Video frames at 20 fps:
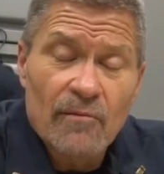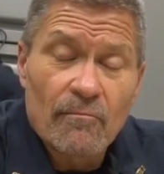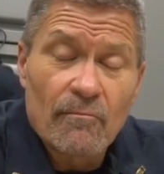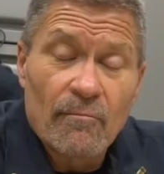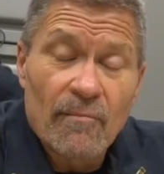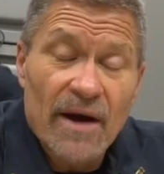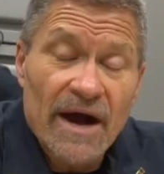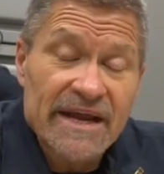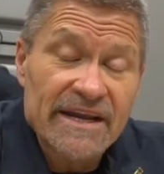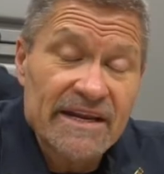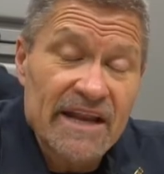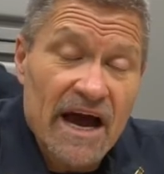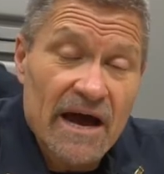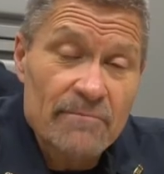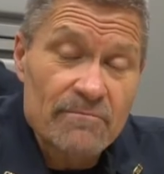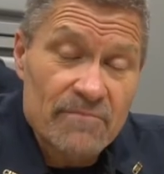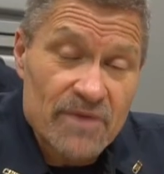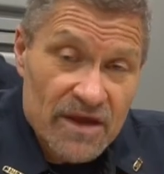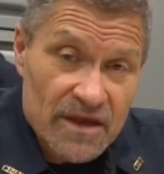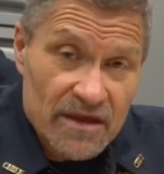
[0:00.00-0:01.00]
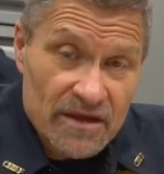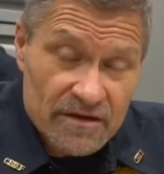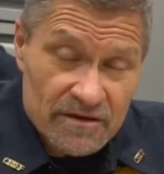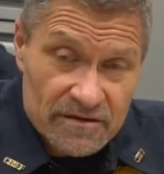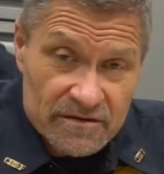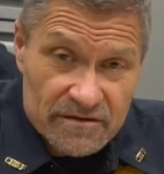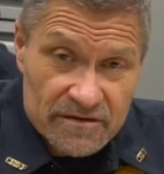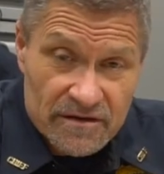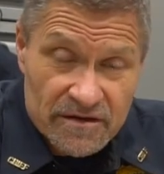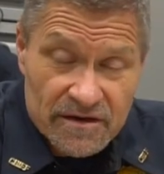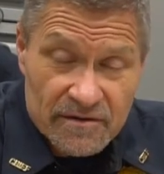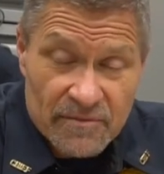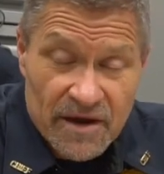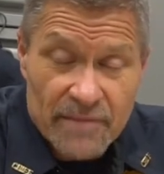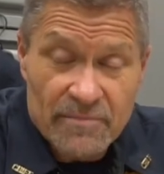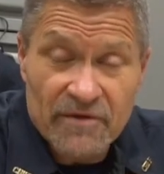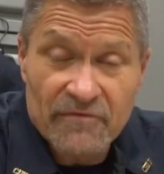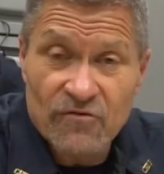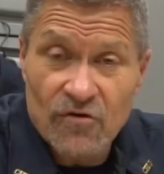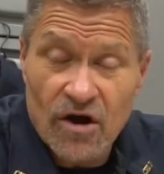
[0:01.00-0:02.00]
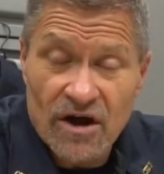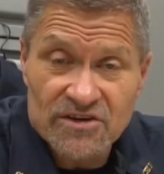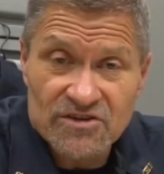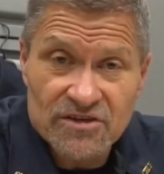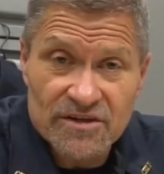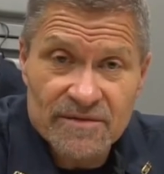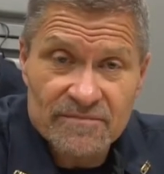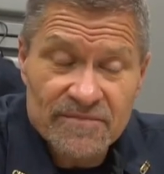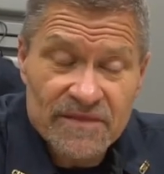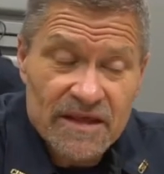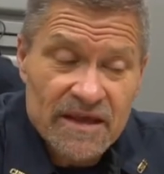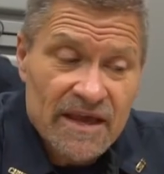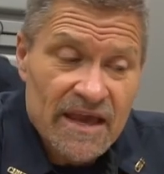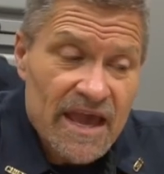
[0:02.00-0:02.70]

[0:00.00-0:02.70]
might be fraudulent.